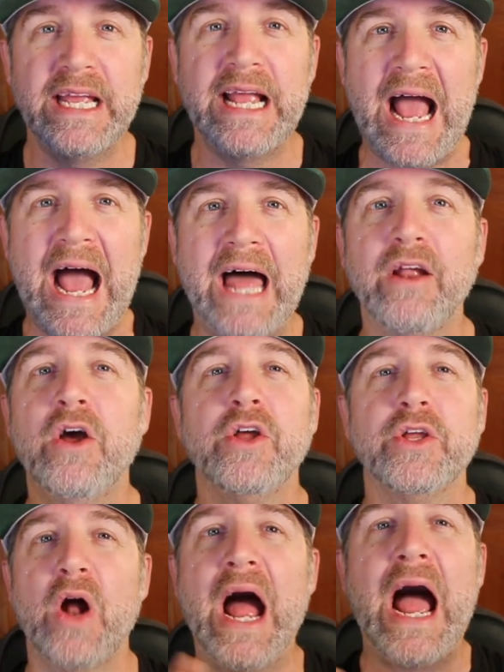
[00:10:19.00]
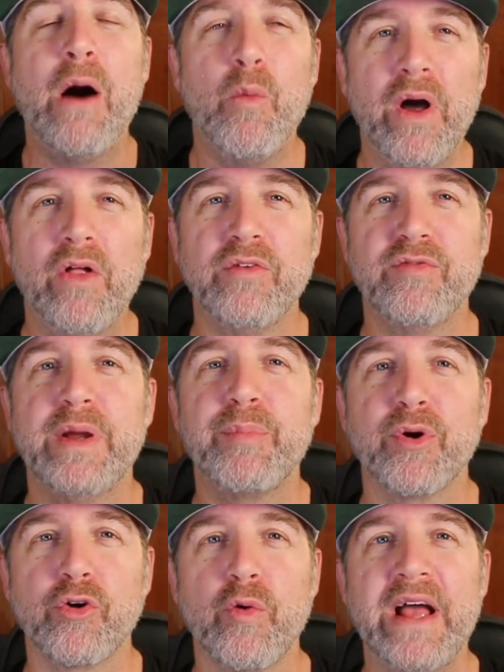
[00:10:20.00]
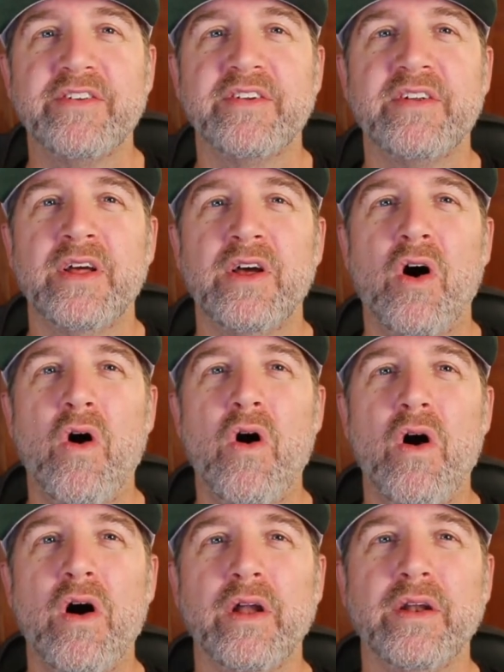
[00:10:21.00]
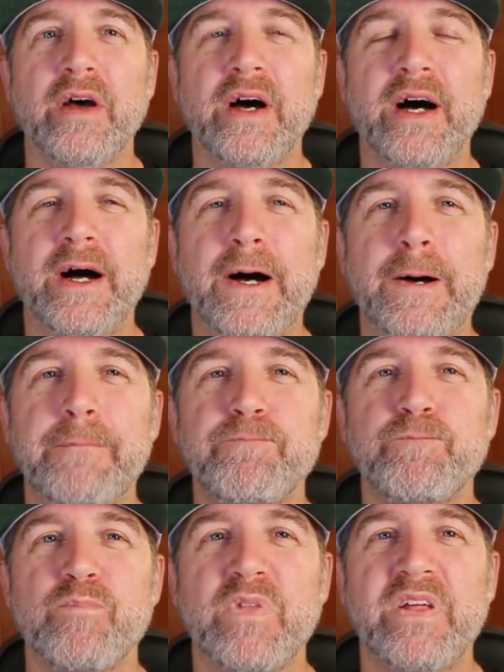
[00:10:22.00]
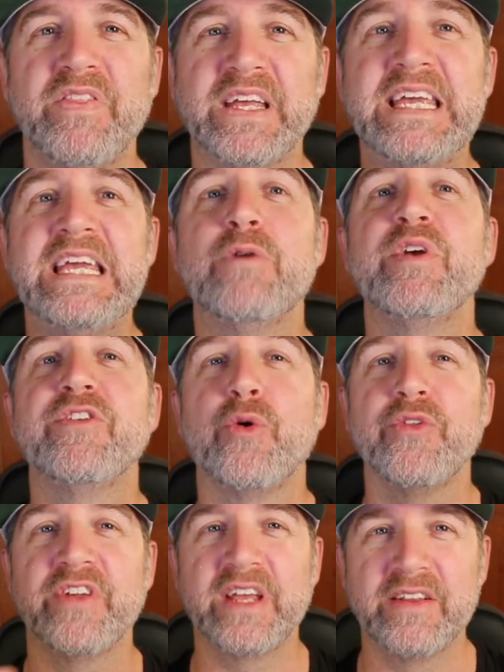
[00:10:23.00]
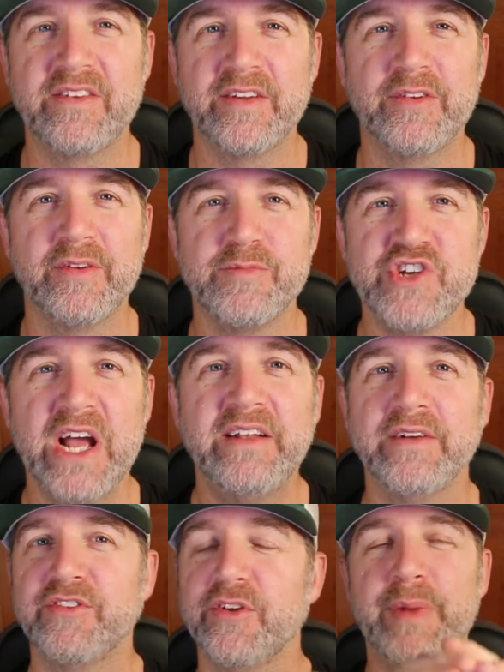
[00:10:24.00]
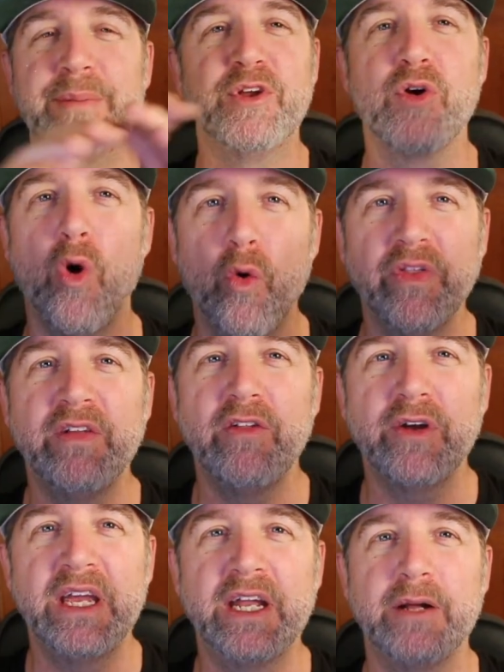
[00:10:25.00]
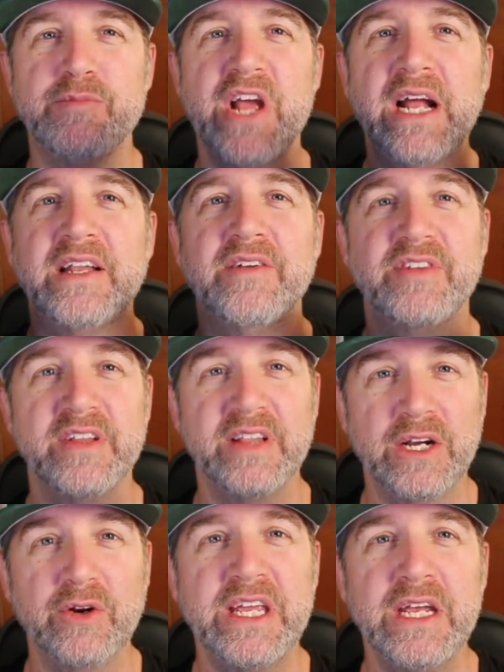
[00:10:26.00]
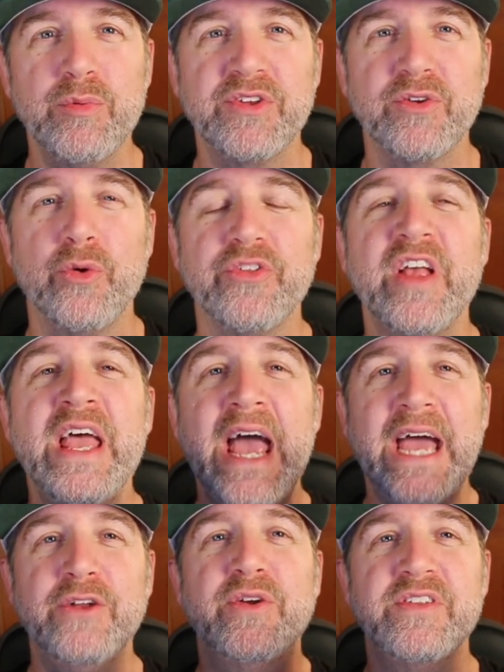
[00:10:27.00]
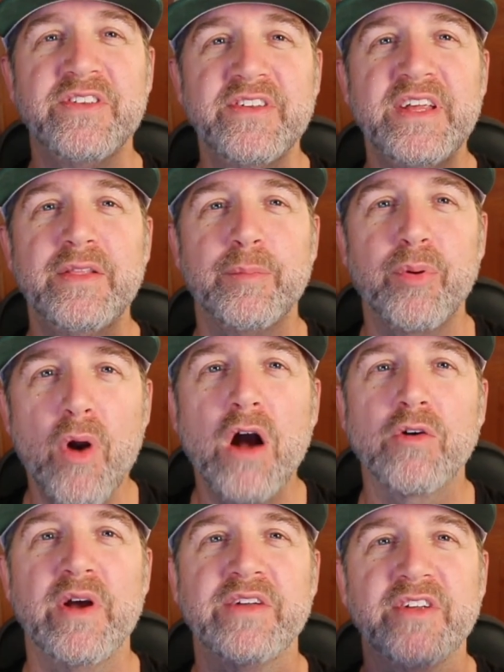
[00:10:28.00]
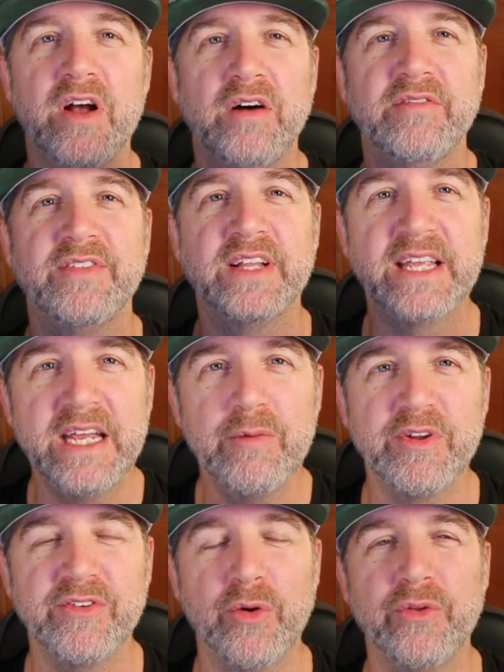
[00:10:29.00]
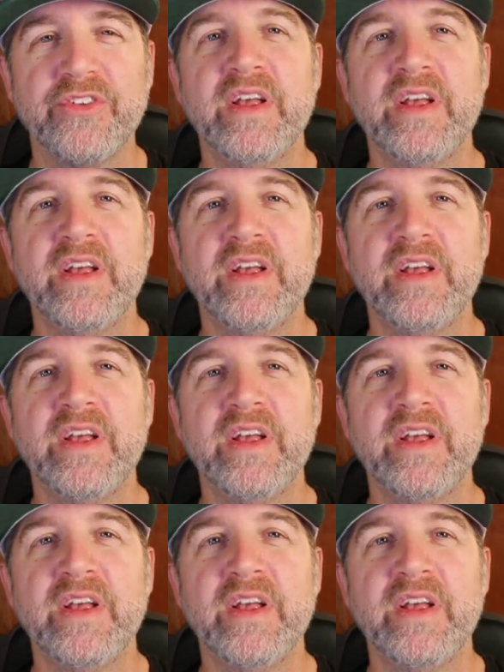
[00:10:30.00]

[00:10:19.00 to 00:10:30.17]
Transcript: at you know how well have we progressed on uh, the key results against this objective. So maybe you're only looking at objectives and their key results, and you can see the progress of the key results.